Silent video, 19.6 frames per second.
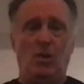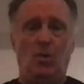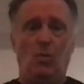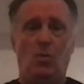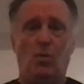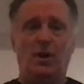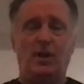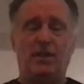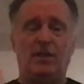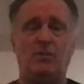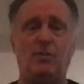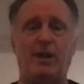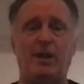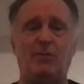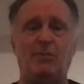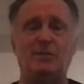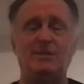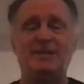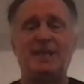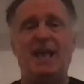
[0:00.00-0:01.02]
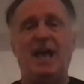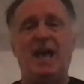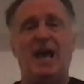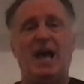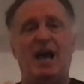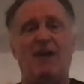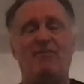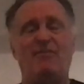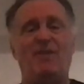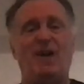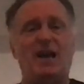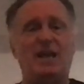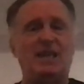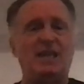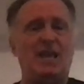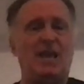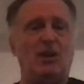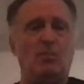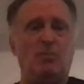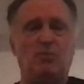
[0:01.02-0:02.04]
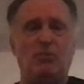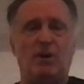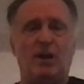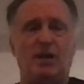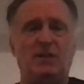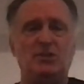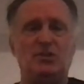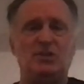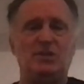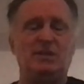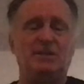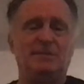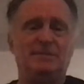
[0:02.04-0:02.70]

One of the great ones. A Vacchiano prodigy.